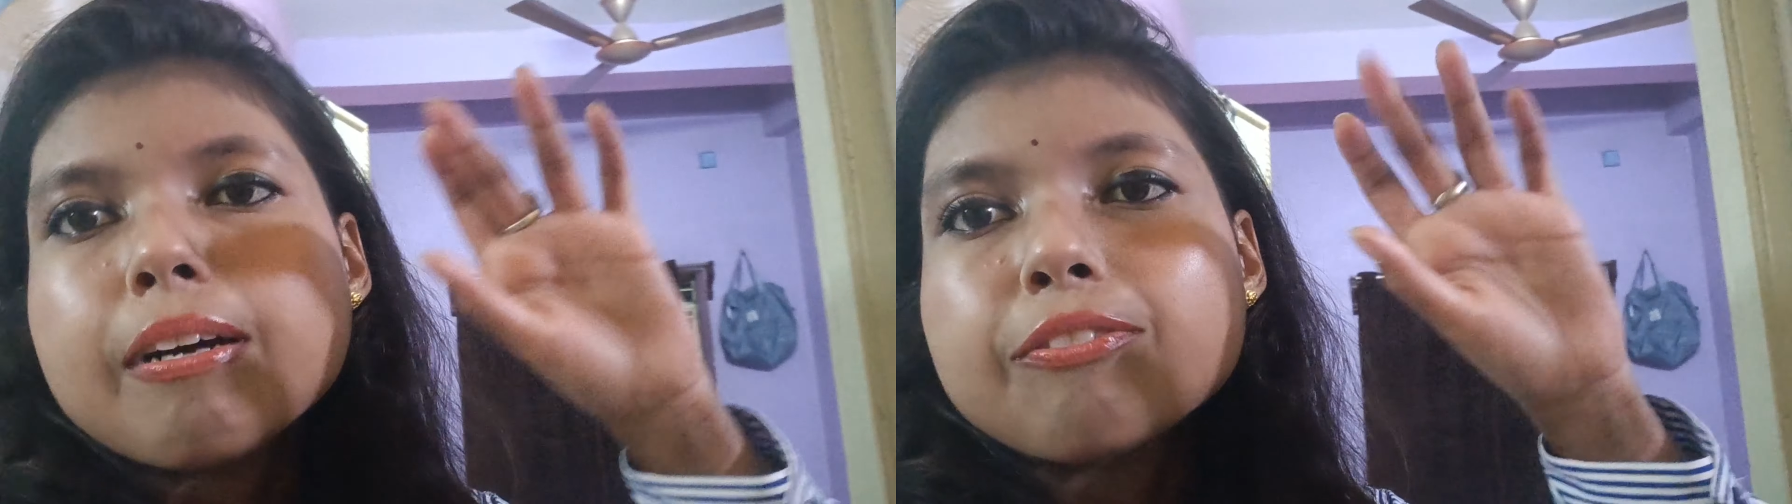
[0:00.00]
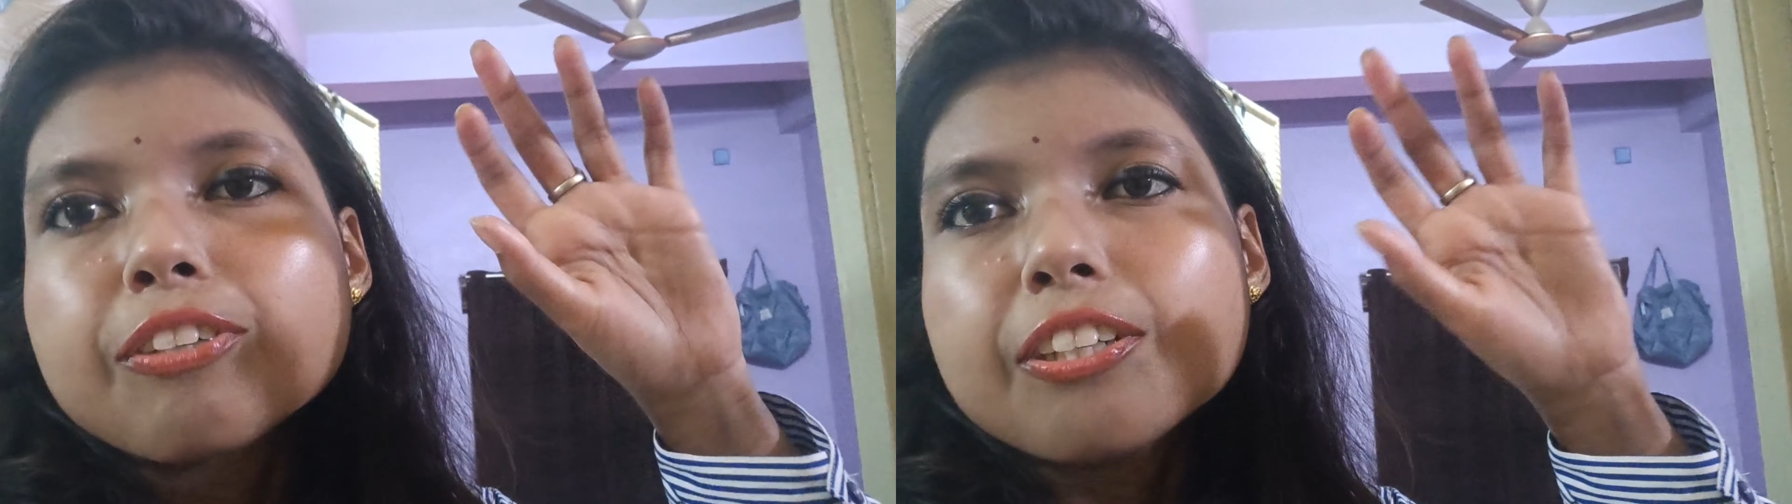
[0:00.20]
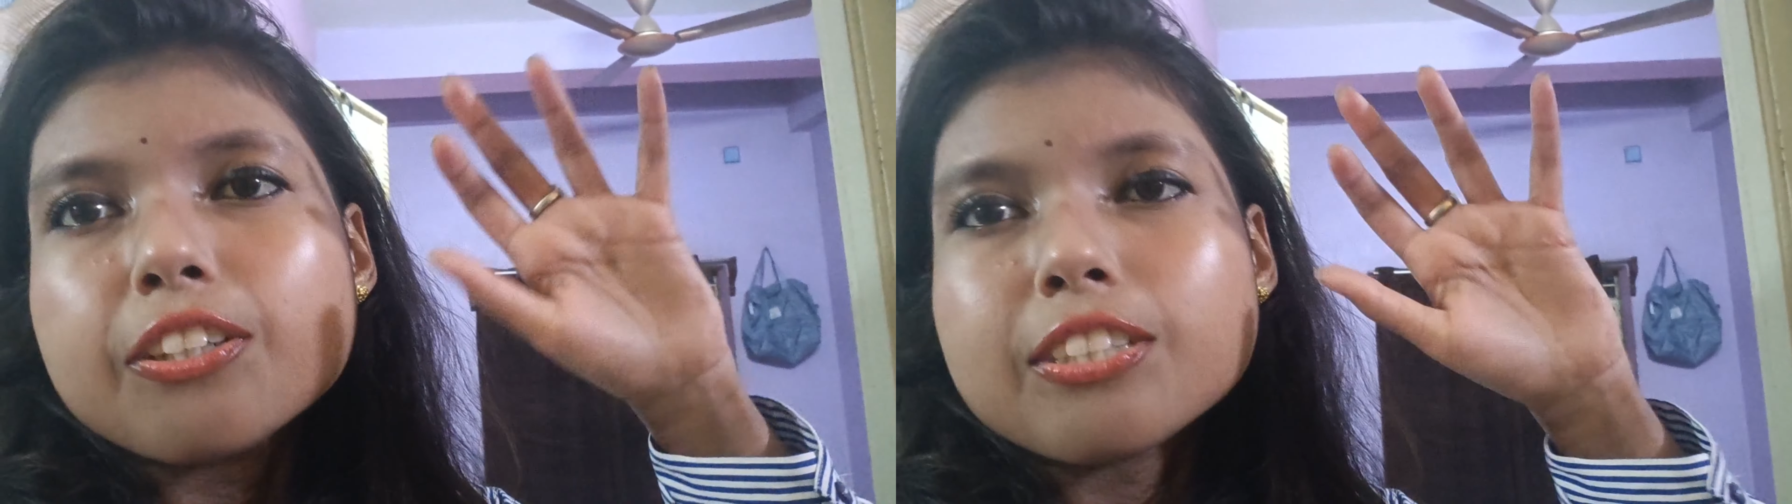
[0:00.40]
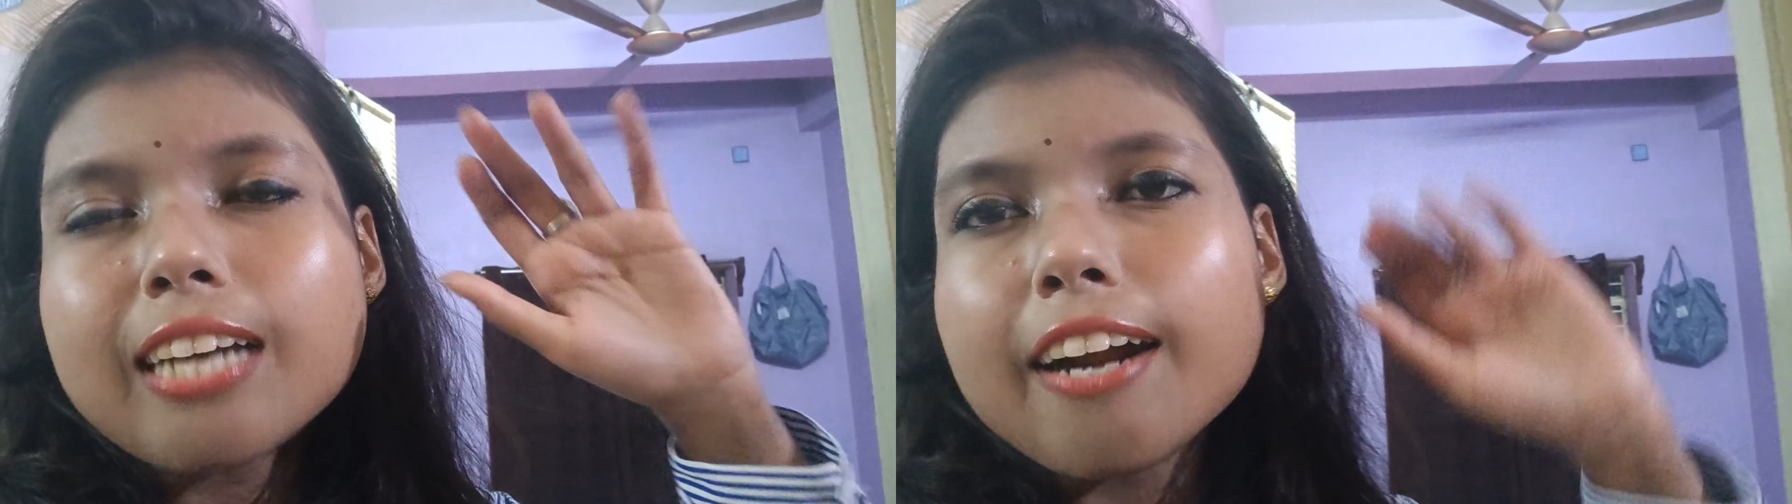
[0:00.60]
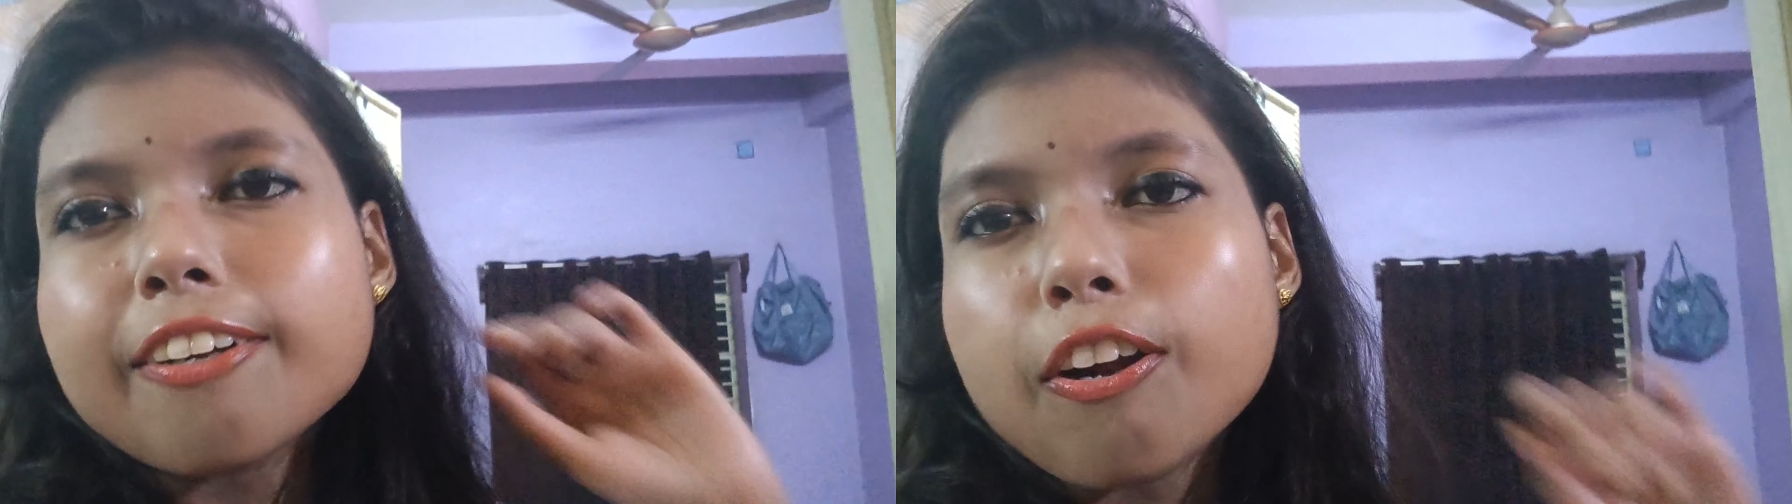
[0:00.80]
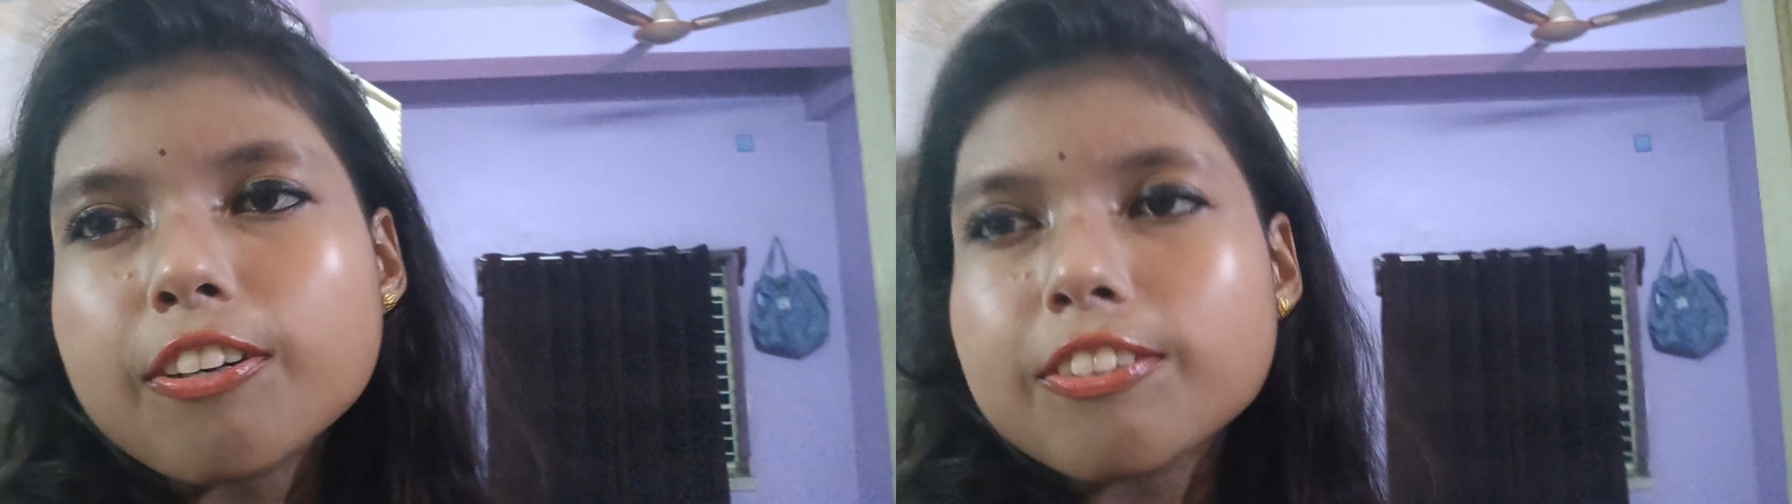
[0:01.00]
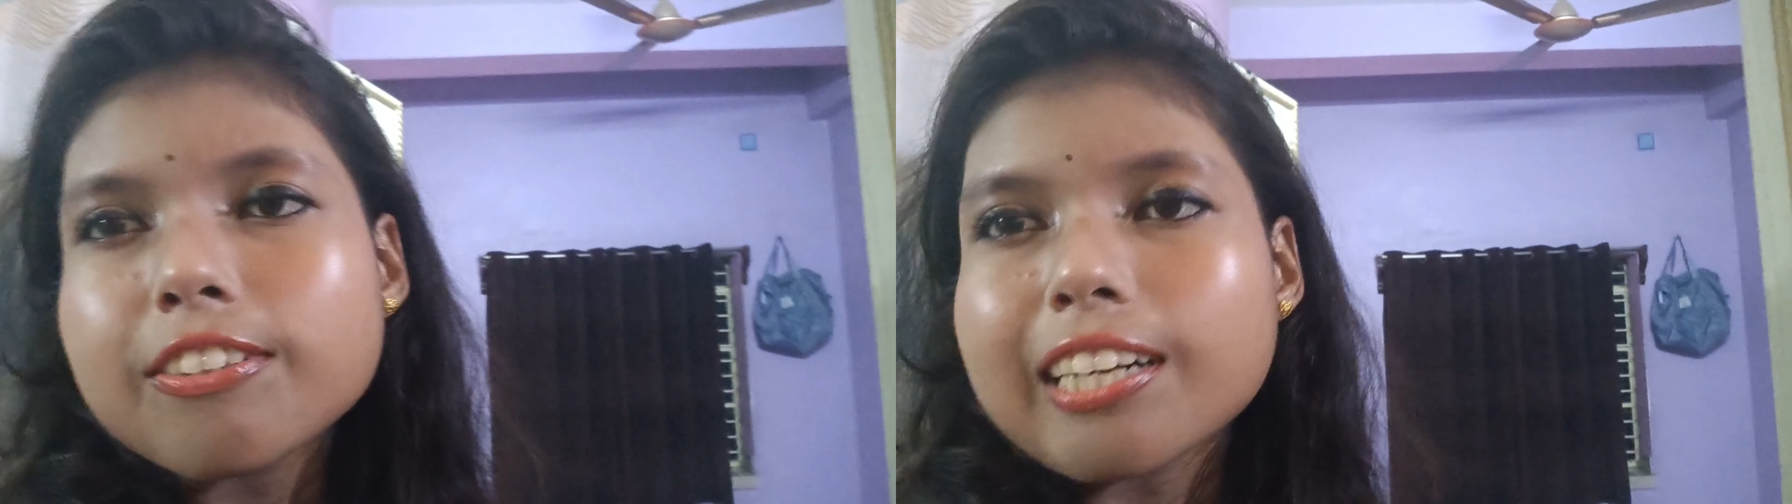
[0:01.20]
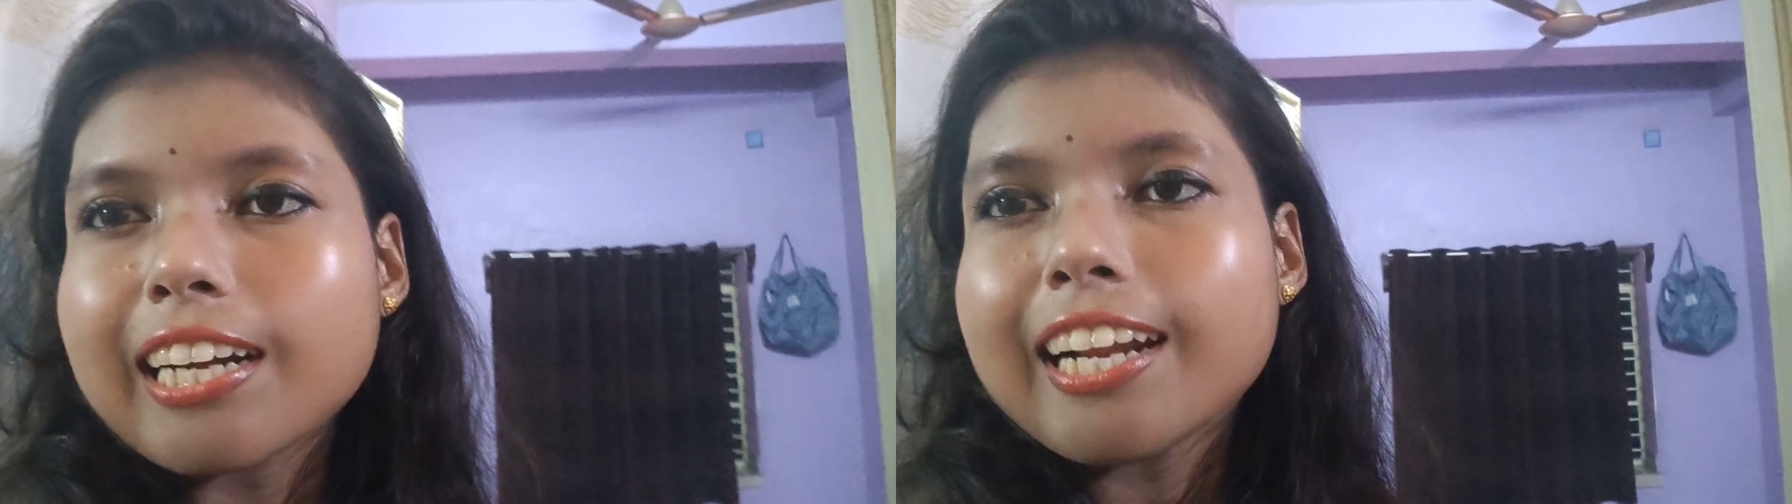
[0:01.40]
my fingers are not
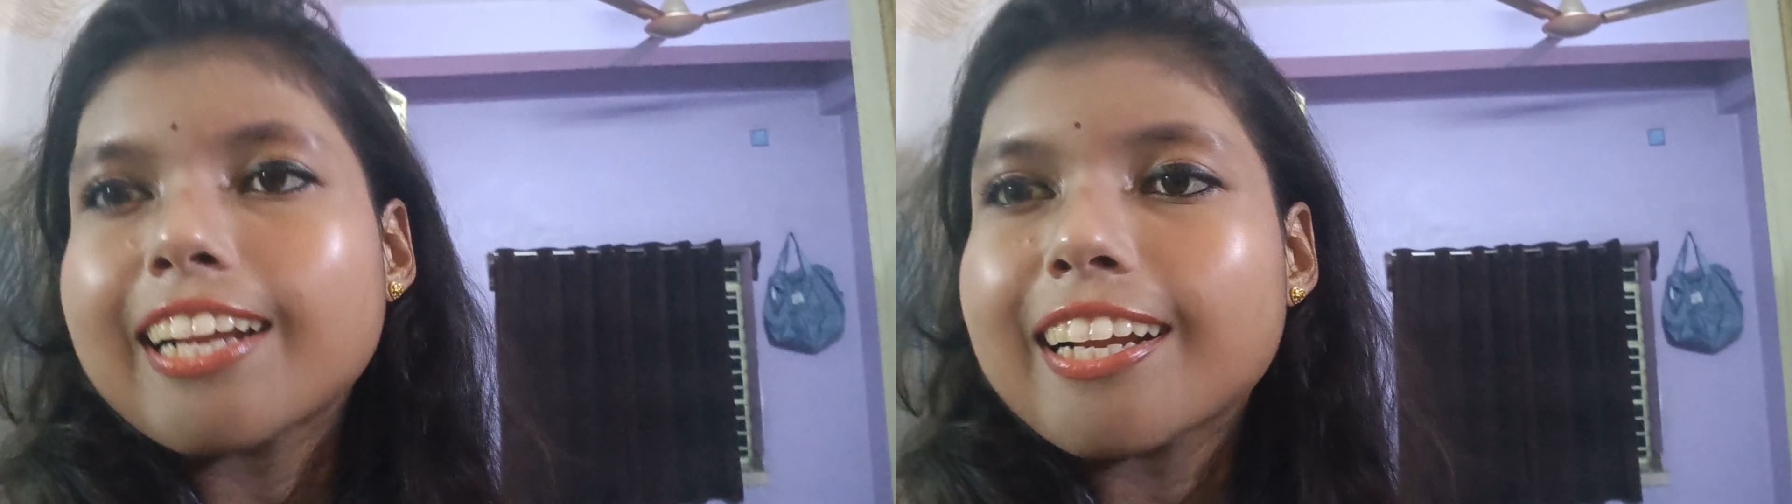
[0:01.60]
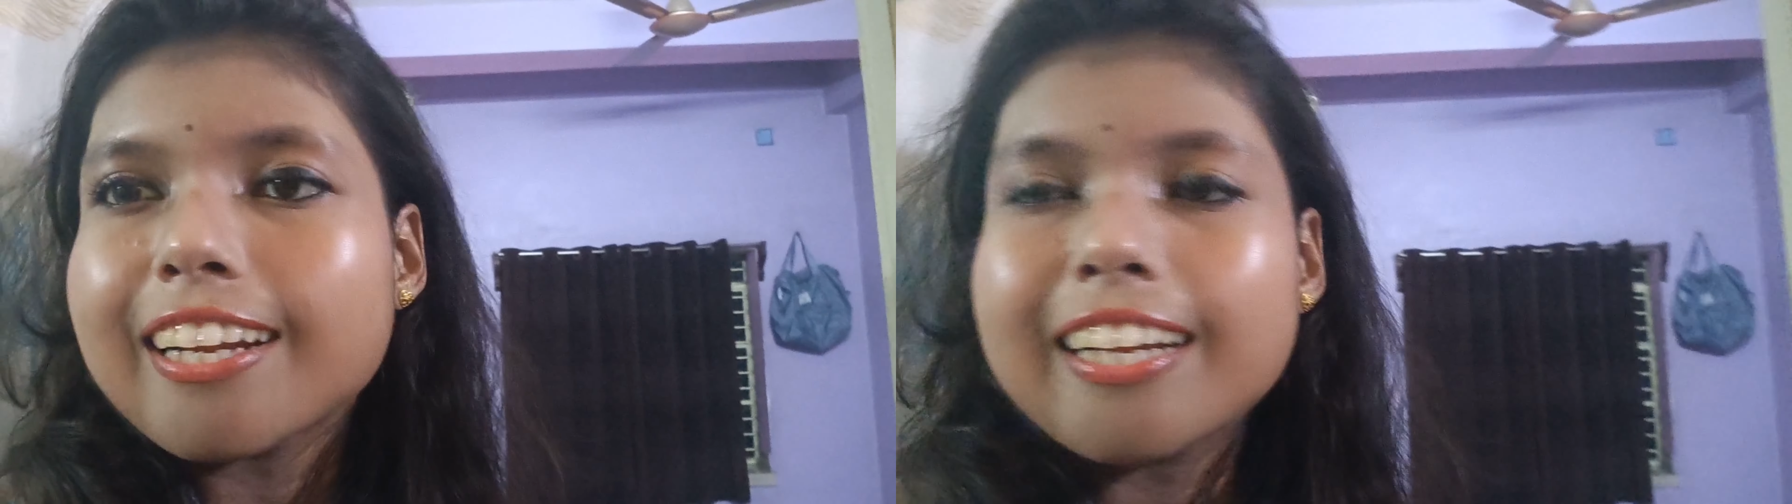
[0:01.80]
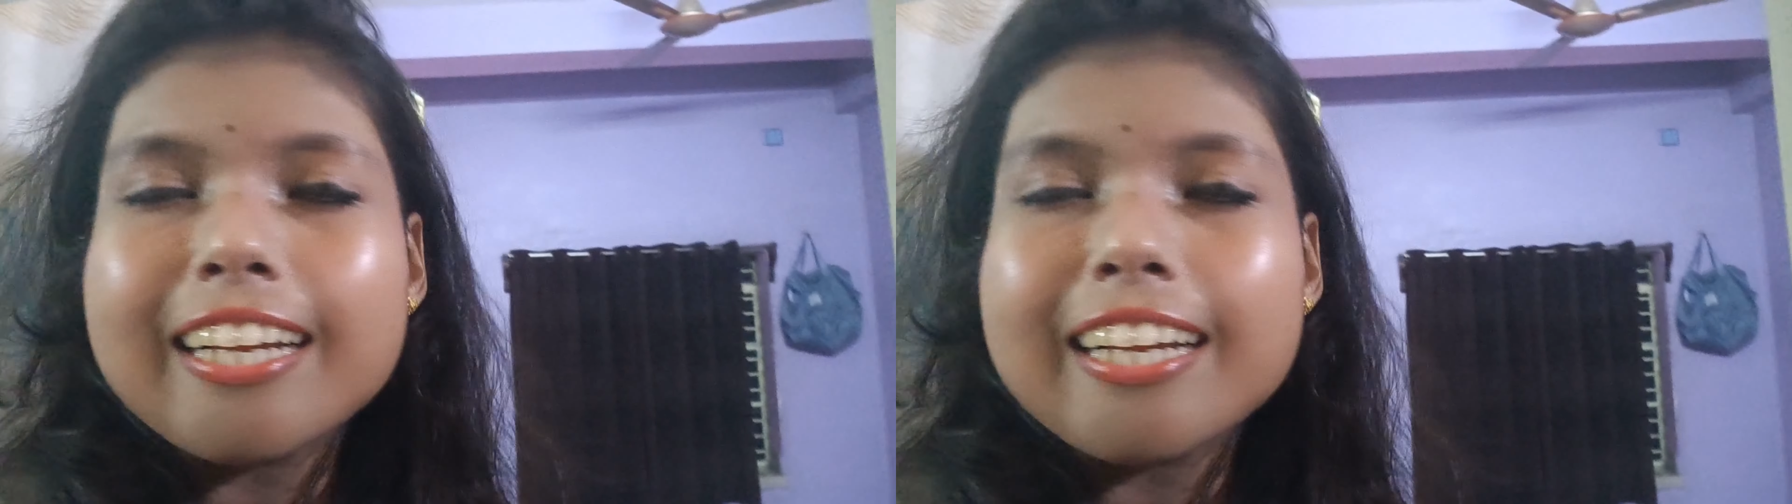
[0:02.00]
really